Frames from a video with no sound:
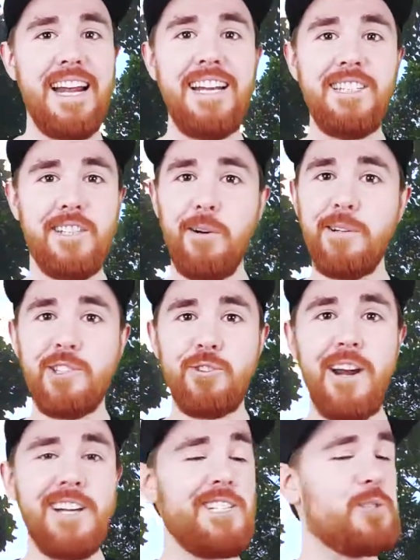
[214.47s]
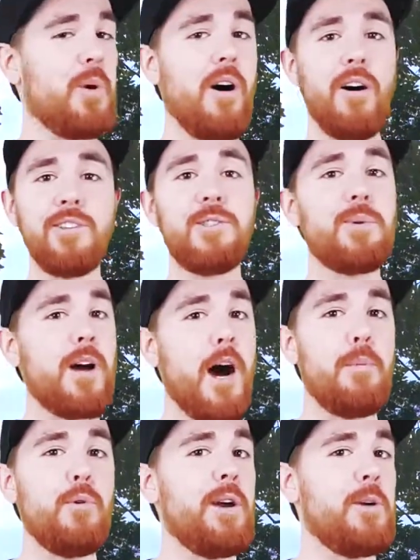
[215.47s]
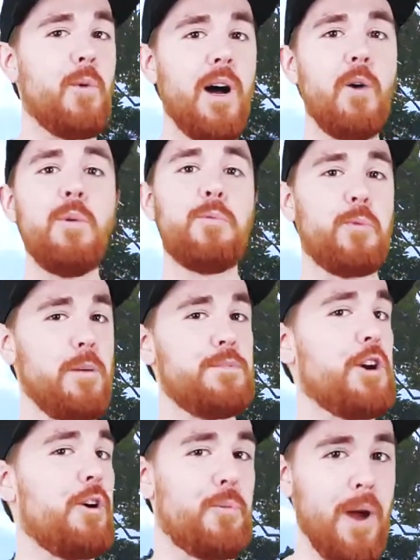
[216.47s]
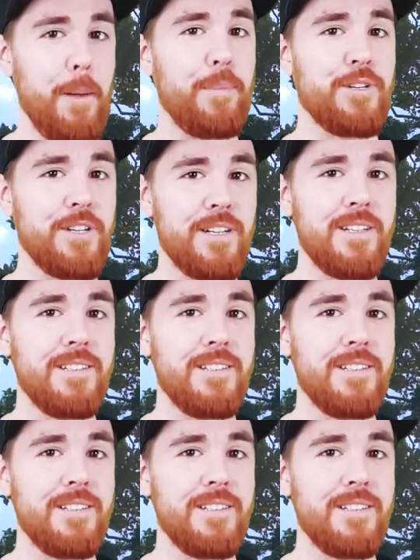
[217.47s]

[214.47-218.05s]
any token strategies while also comboing well with Ripjaw Raptor.